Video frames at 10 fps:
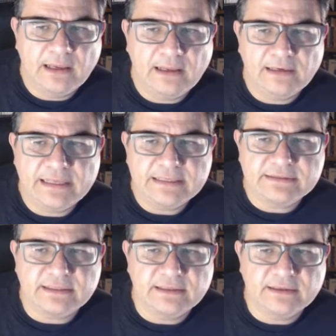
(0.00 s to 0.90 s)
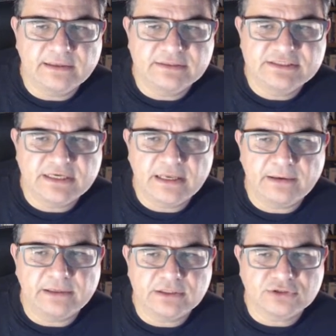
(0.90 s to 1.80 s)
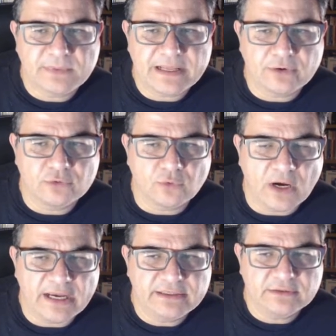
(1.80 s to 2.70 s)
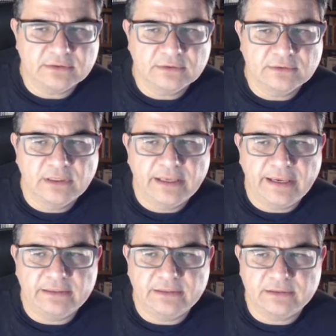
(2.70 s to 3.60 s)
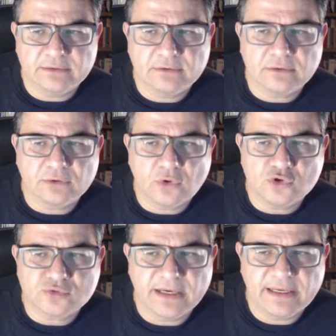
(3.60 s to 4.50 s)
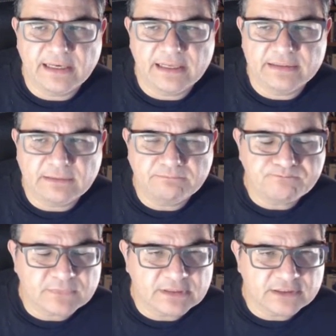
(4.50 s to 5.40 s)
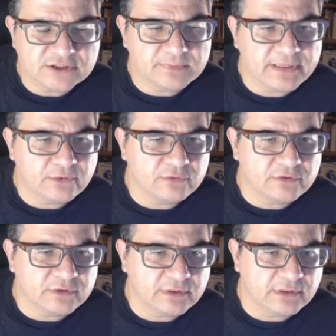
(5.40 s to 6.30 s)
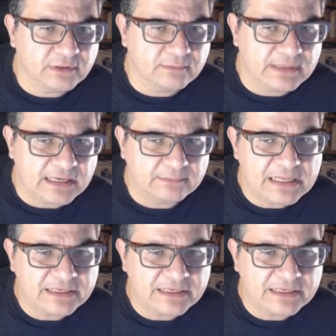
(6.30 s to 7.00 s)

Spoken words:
late king g8 is playing with white and Cosma Elena is playing with black.